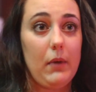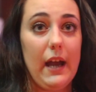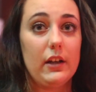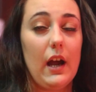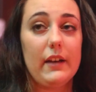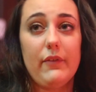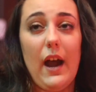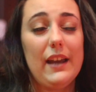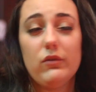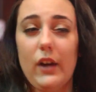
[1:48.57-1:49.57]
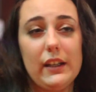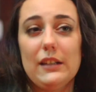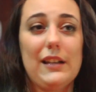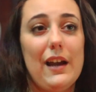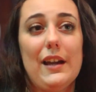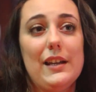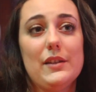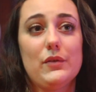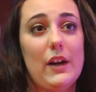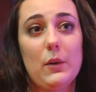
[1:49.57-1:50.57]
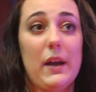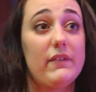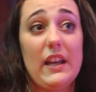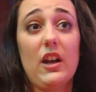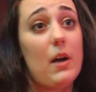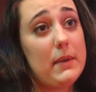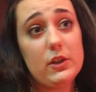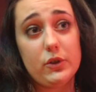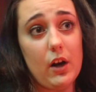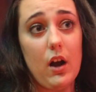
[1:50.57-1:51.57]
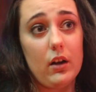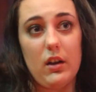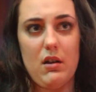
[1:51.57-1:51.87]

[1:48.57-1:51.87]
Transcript: I, I, I recognize right away if they come in drunk,